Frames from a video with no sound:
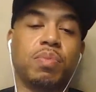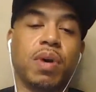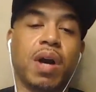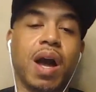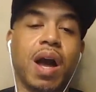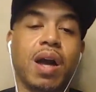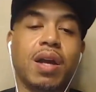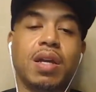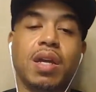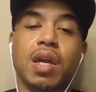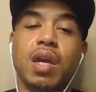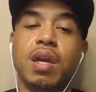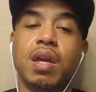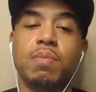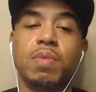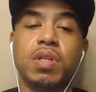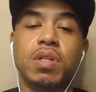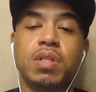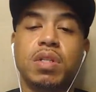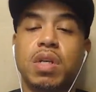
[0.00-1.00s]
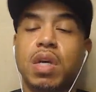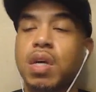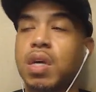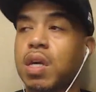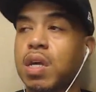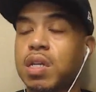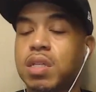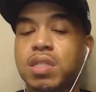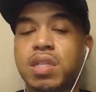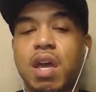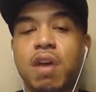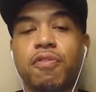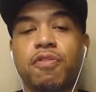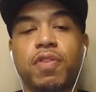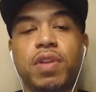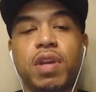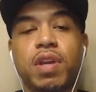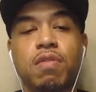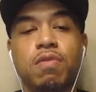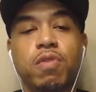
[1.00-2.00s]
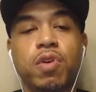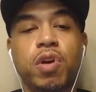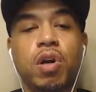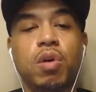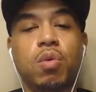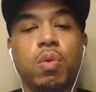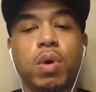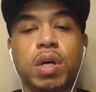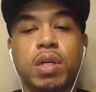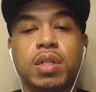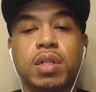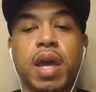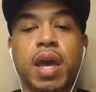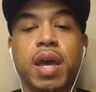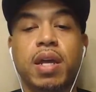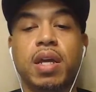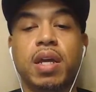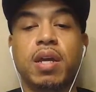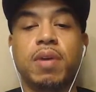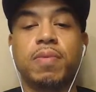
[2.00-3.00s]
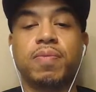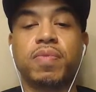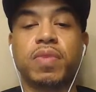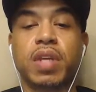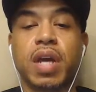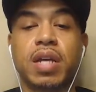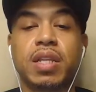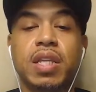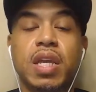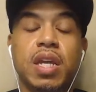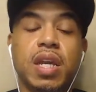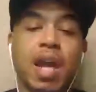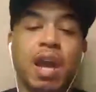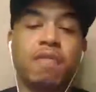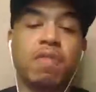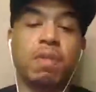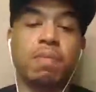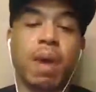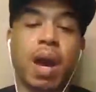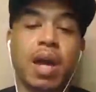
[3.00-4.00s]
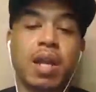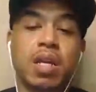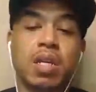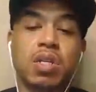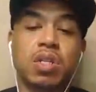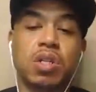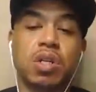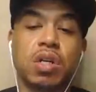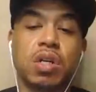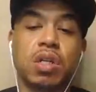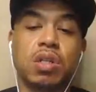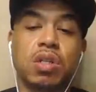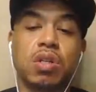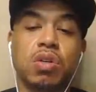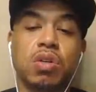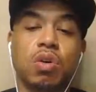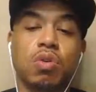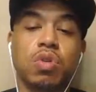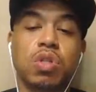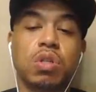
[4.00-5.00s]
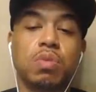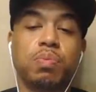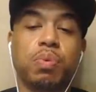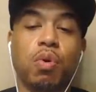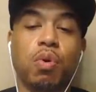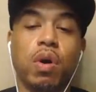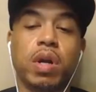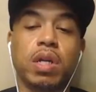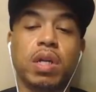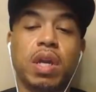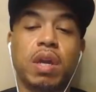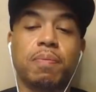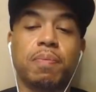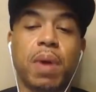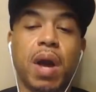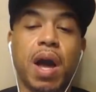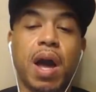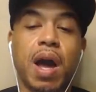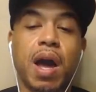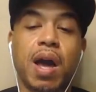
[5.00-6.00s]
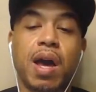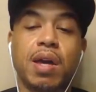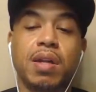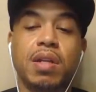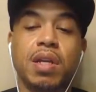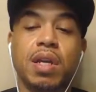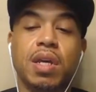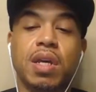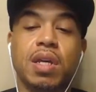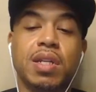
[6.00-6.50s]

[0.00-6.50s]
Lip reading: But Hakim is definitely a real one that I think everybody should, you know, support, get behind,